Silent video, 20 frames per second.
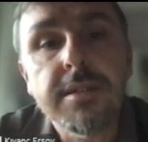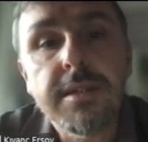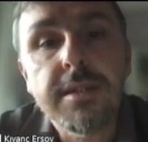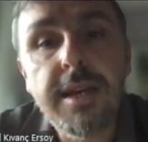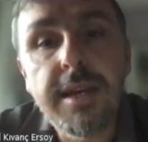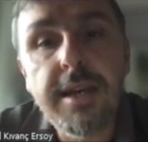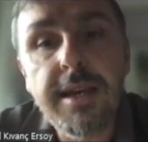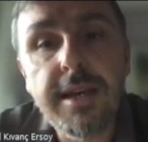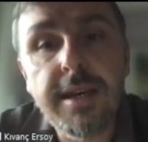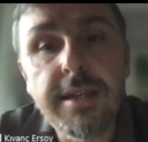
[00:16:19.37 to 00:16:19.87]

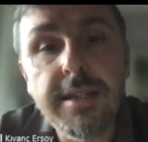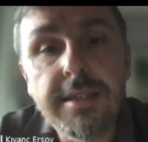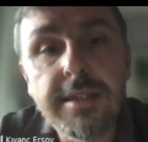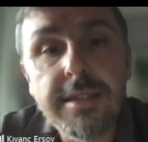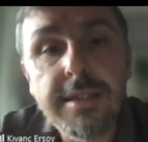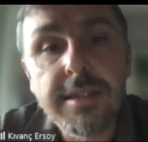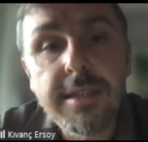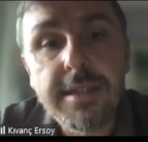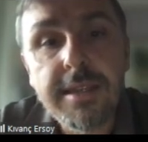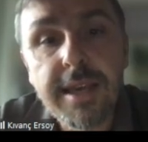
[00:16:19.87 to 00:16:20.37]
And
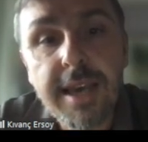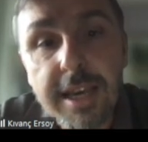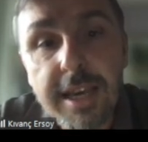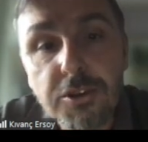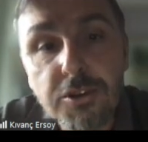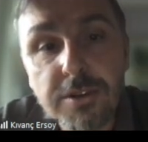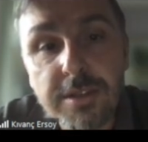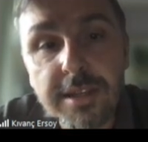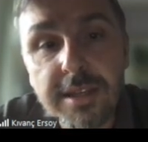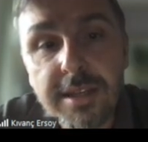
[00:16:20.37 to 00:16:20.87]

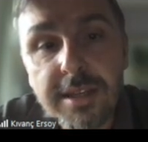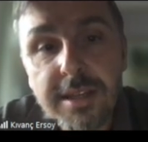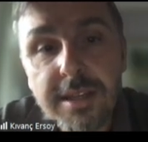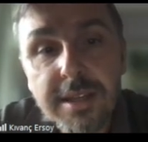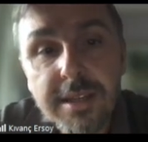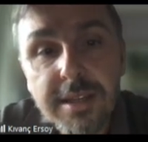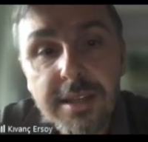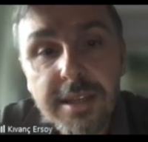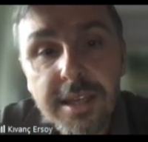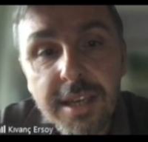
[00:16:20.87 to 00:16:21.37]
actually,
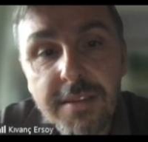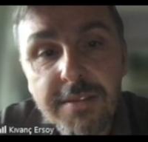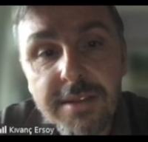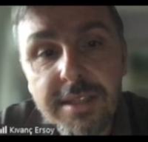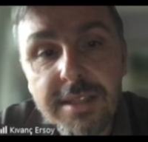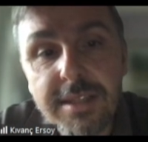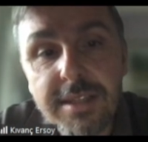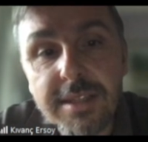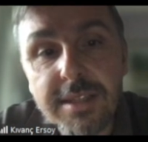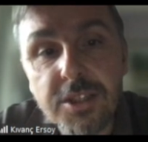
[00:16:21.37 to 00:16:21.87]

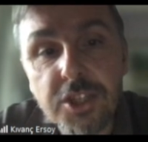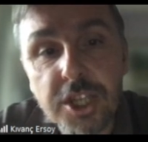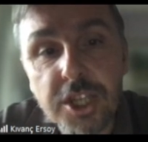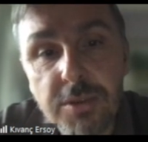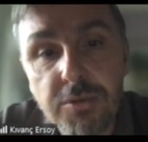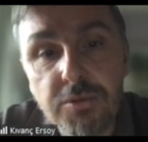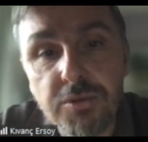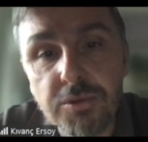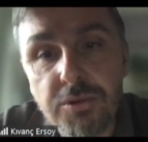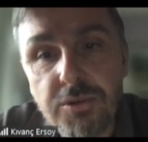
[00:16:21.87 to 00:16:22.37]
even
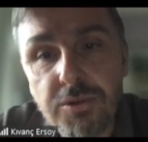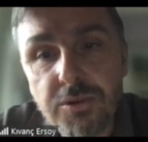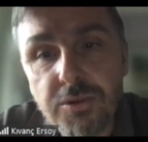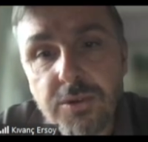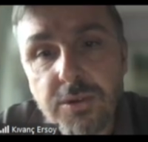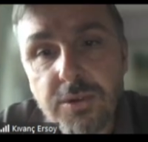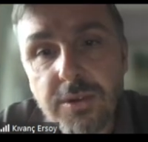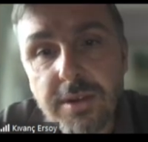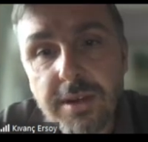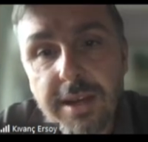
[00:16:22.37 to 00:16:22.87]
G2
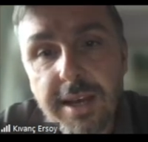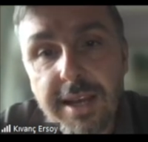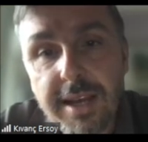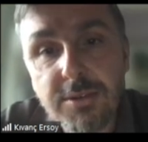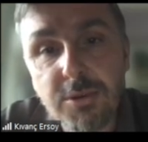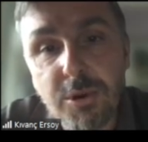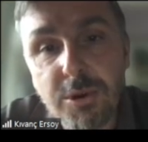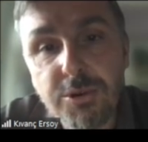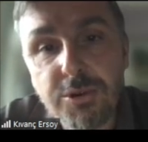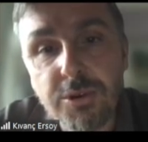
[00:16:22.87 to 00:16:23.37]
has
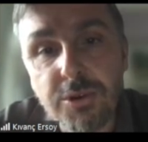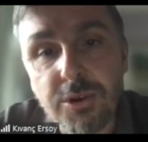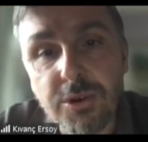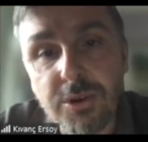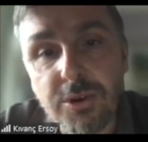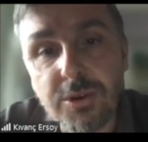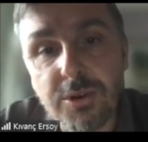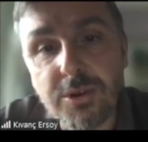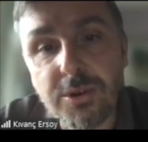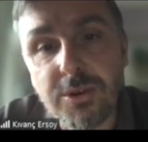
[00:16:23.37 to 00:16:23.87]

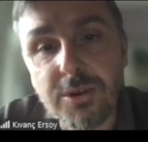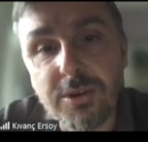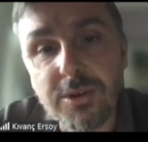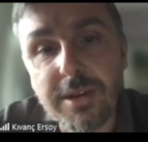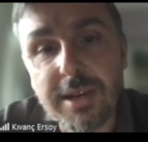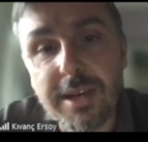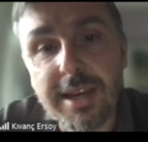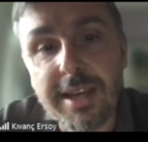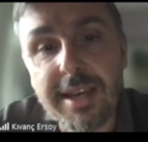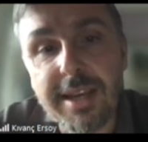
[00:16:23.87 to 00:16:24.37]
also
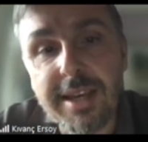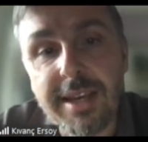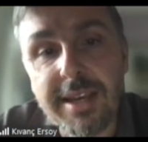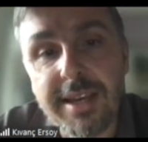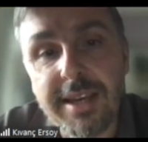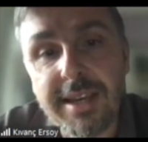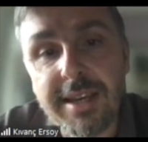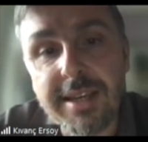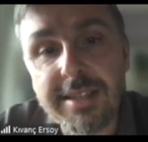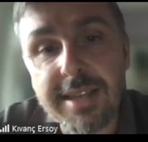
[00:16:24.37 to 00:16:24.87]

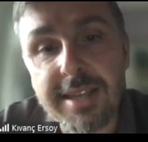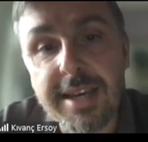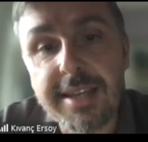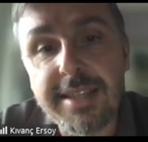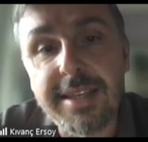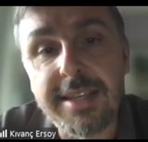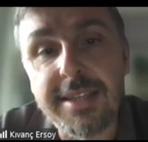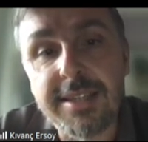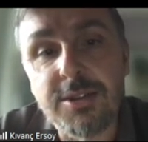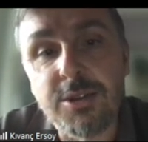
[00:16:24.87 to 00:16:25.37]
a
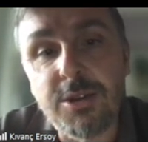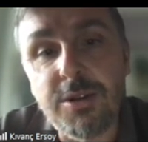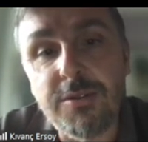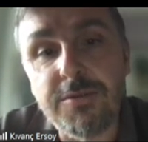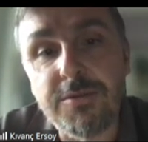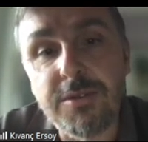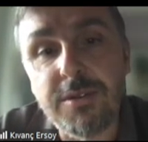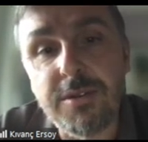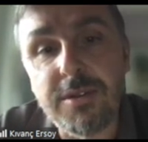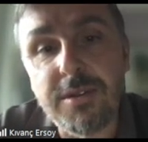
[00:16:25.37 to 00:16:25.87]
cyclic
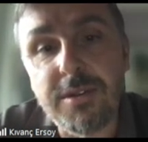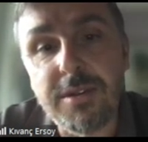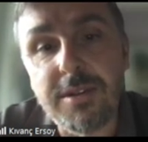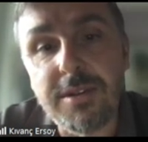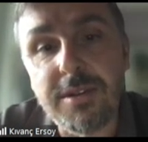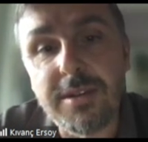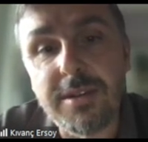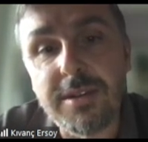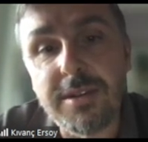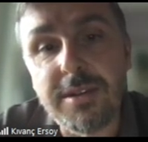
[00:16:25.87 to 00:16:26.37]
pseudo
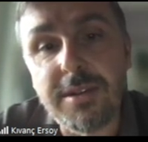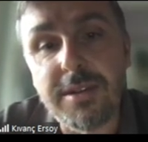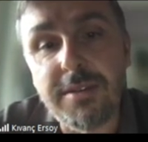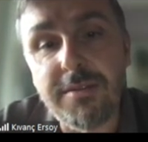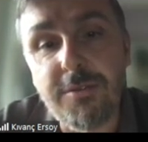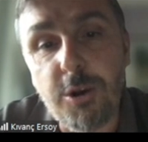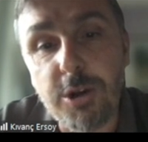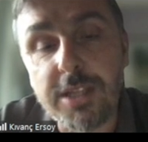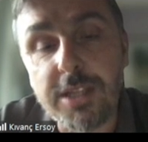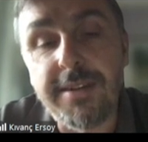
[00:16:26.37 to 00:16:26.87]

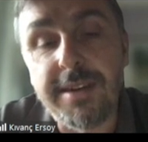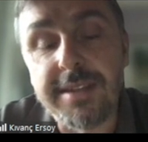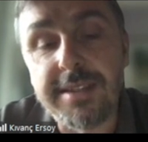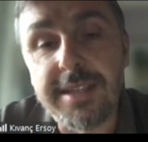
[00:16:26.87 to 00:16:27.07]
41